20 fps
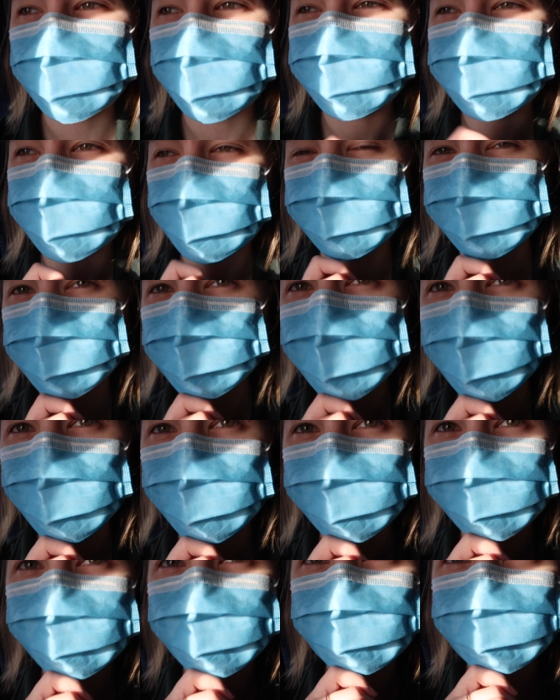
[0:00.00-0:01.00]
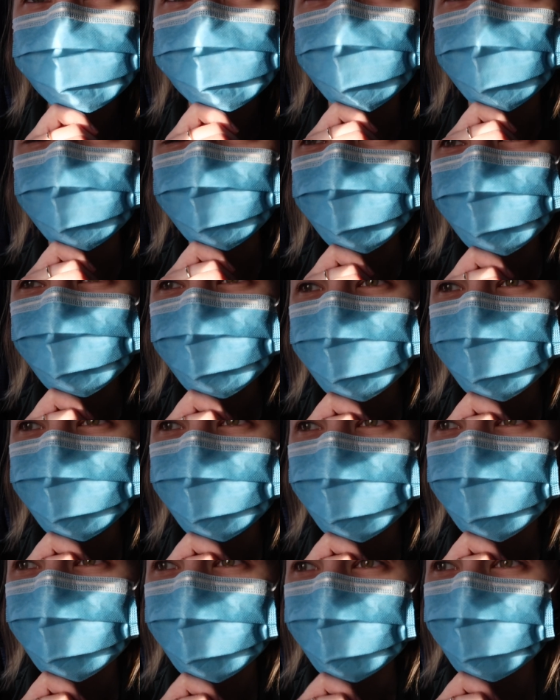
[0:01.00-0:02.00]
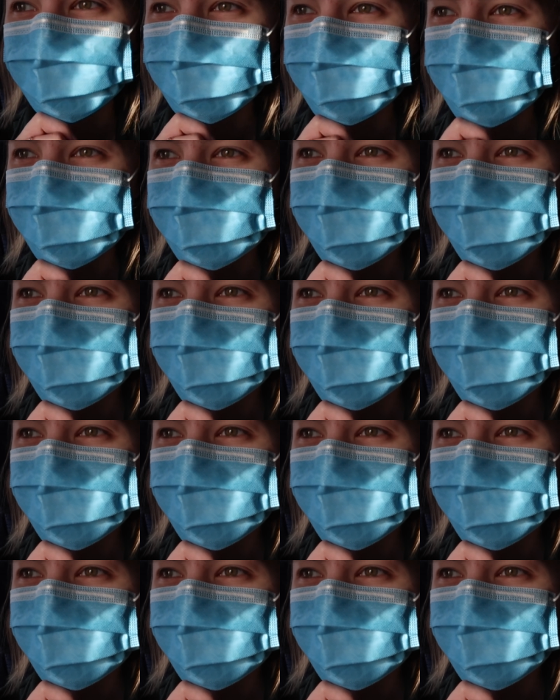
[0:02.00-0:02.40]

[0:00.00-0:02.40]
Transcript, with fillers: My favorite part of flight is